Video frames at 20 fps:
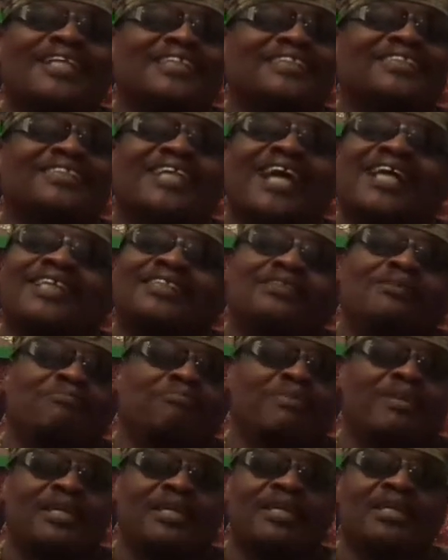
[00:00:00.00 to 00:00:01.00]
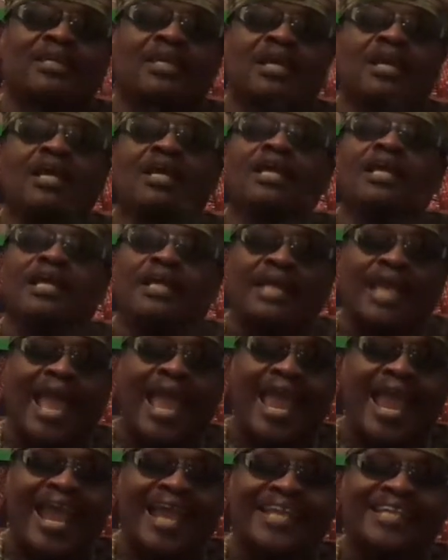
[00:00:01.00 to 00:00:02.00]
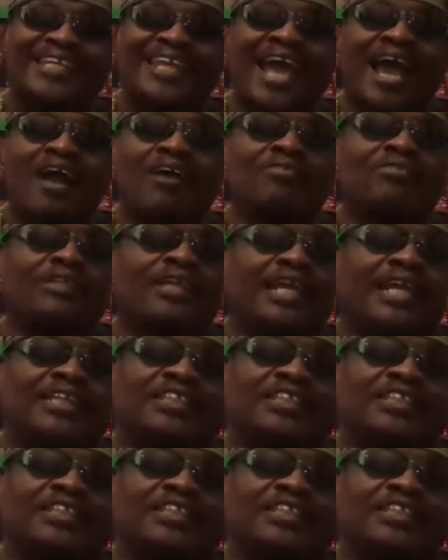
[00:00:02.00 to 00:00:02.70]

is not to be handed down and